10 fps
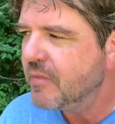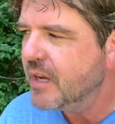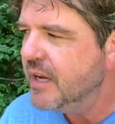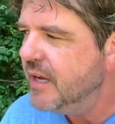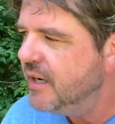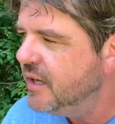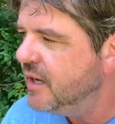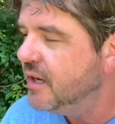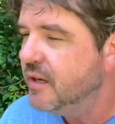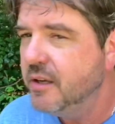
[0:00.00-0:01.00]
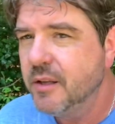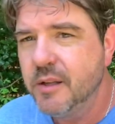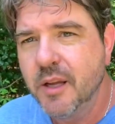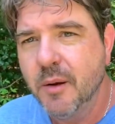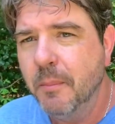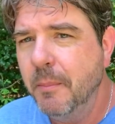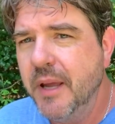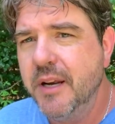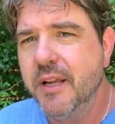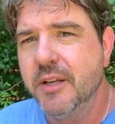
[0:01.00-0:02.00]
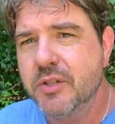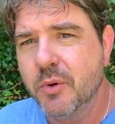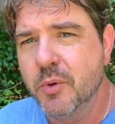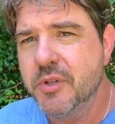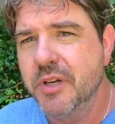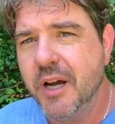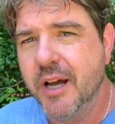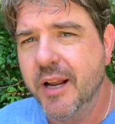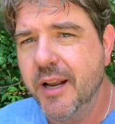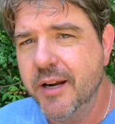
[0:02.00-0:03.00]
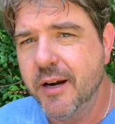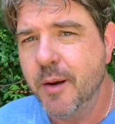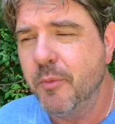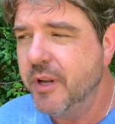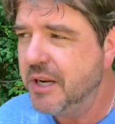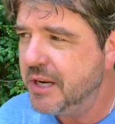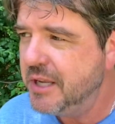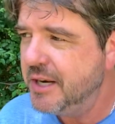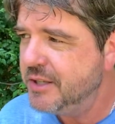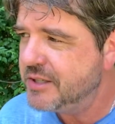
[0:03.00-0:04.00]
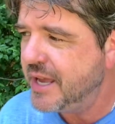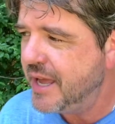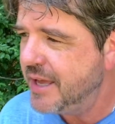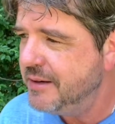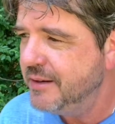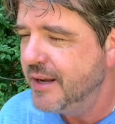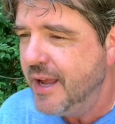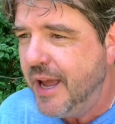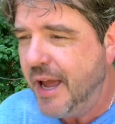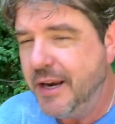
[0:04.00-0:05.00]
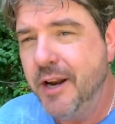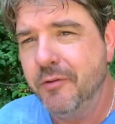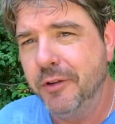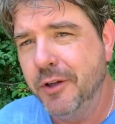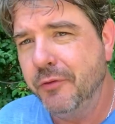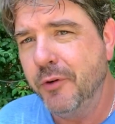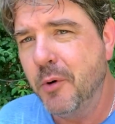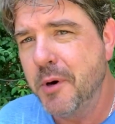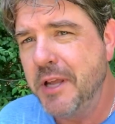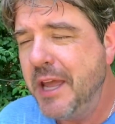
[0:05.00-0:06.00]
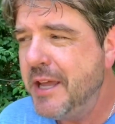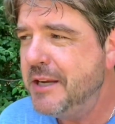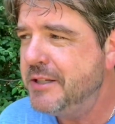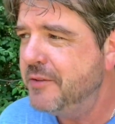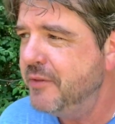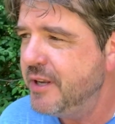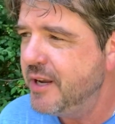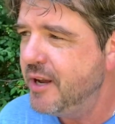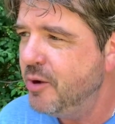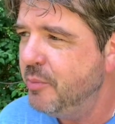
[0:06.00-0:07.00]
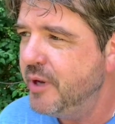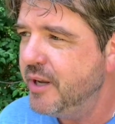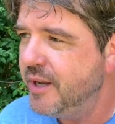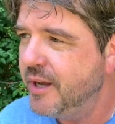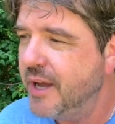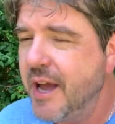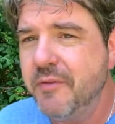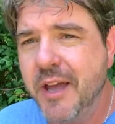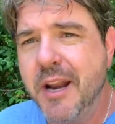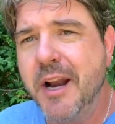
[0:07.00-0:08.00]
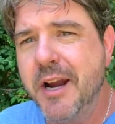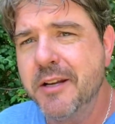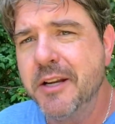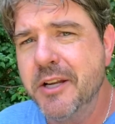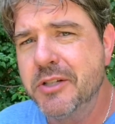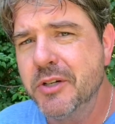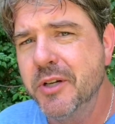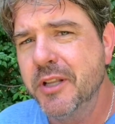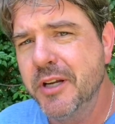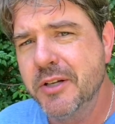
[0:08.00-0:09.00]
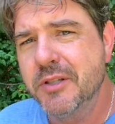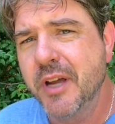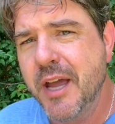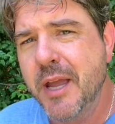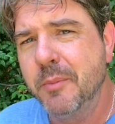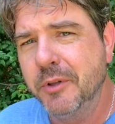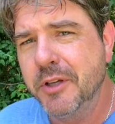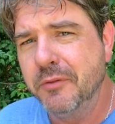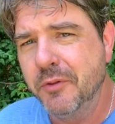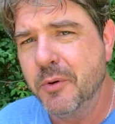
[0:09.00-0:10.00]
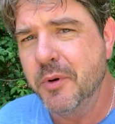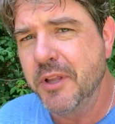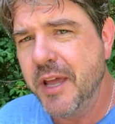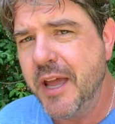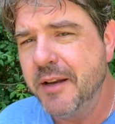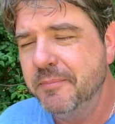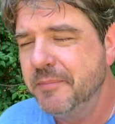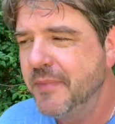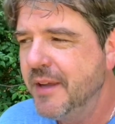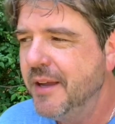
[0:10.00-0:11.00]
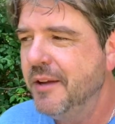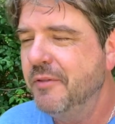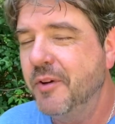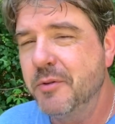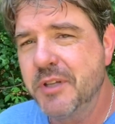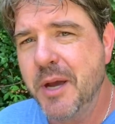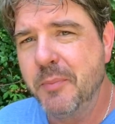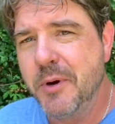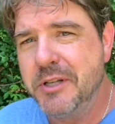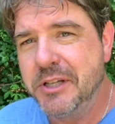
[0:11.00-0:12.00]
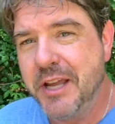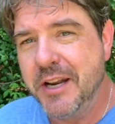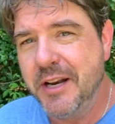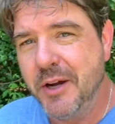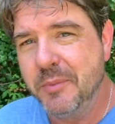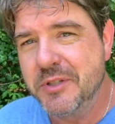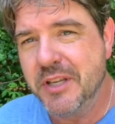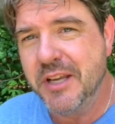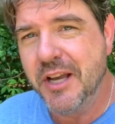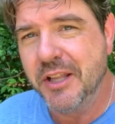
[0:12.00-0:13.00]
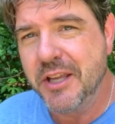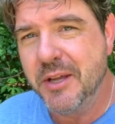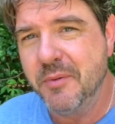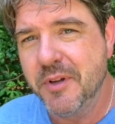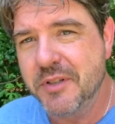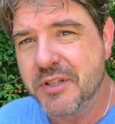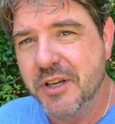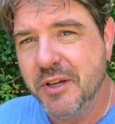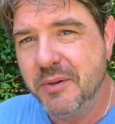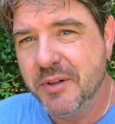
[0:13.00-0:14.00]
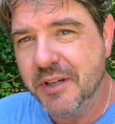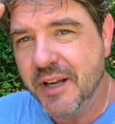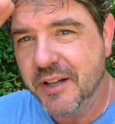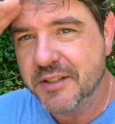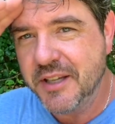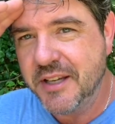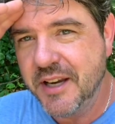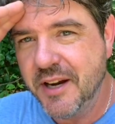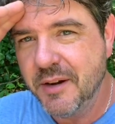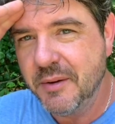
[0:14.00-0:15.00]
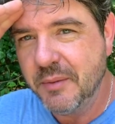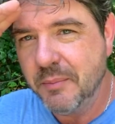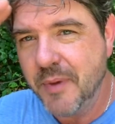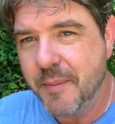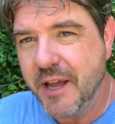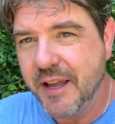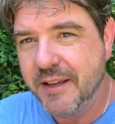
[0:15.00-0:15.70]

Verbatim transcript: And uh, man, it is scorching hot out here. I'm ready to get inside never look forward to editing video, but uh, I've got an air conditioner in there, so I am looking forward to that. Folks, I appreciate it. Hope to see y'all again real soon. Y'all take care. Bye-bye.